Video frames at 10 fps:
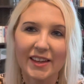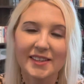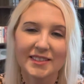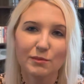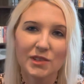
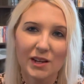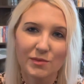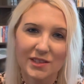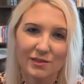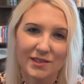that
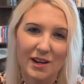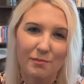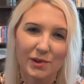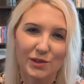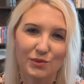sometimes those
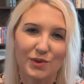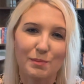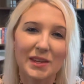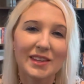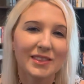numbers
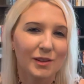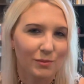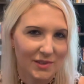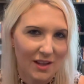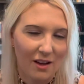repeat
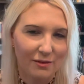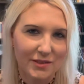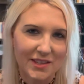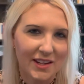themselves,